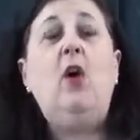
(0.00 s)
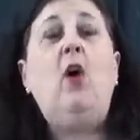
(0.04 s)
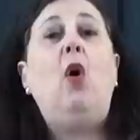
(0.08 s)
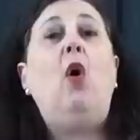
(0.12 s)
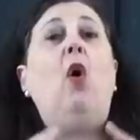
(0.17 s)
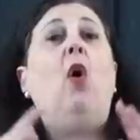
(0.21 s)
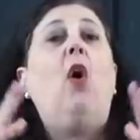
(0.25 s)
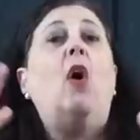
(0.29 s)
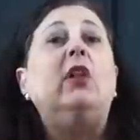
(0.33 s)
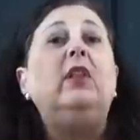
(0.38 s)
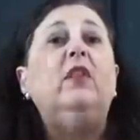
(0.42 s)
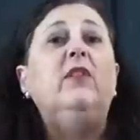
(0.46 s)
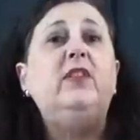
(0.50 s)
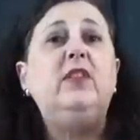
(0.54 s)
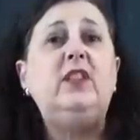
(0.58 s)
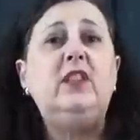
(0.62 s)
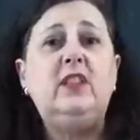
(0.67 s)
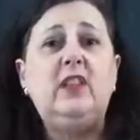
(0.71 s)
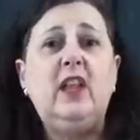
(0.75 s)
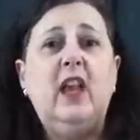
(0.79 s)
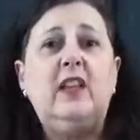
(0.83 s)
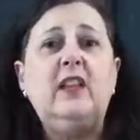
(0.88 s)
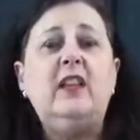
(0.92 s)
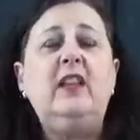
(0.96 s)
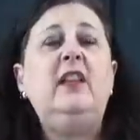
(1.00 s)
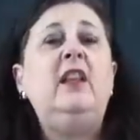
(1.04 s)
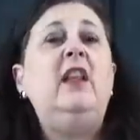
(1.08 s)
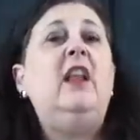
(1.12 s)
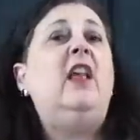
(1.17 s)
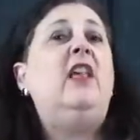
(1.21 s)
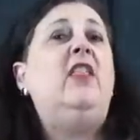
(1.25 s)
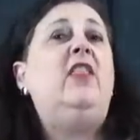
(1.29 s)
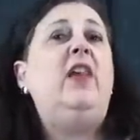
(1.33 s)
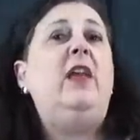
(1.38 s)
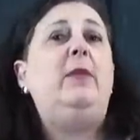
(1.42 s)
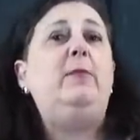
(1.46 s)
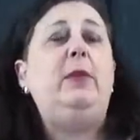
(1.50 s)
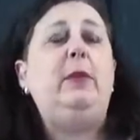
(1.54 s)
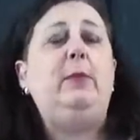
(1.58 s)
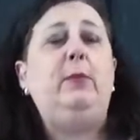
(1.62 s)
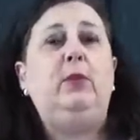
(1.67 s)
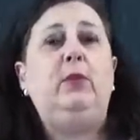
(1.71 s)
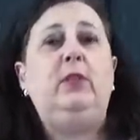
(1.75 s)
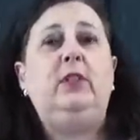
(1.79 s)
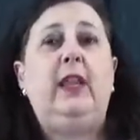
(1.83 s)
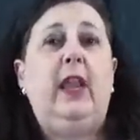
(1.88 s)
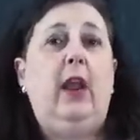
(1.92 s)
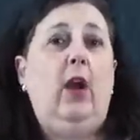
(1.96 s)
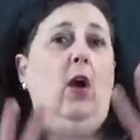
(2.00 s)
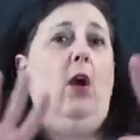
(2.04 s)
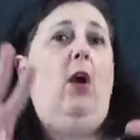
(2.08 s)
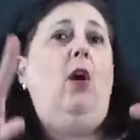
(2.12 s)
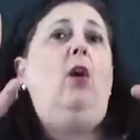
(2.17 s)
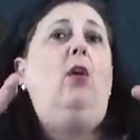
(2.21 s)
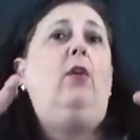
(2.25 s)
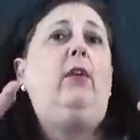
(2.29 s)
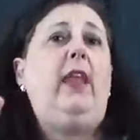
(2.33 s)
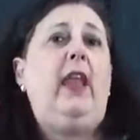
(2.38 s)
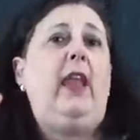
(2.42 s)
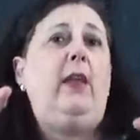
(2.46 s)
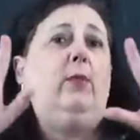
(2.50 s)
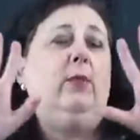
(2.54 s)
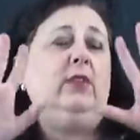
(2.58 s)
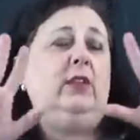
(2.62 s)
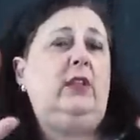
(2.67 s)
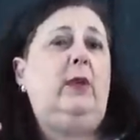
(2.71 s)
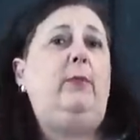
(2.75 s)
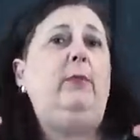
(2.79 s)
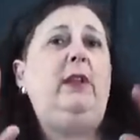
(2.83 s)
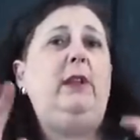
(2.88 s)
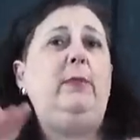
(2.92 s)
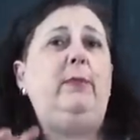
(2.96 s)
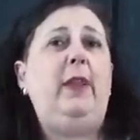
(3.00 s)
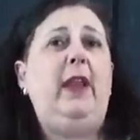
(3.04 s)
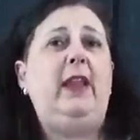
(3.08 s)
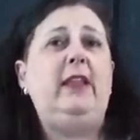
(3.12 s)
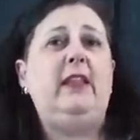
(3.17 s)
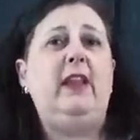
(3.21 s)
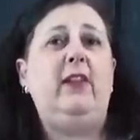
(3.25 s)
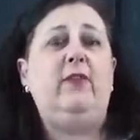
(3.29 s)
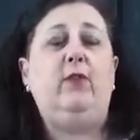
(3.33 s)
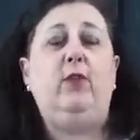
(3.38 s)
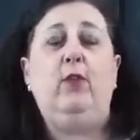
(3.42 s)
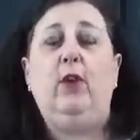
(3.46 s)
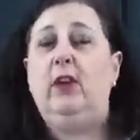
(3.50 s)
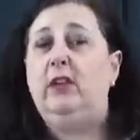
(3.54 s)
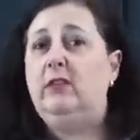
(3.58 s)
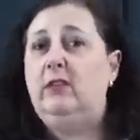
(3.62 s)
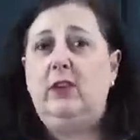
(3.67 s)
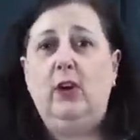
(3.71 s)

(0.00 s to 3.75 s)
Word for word: All of a sudden, then people will say, oh, okay, well, somebody paid that for it.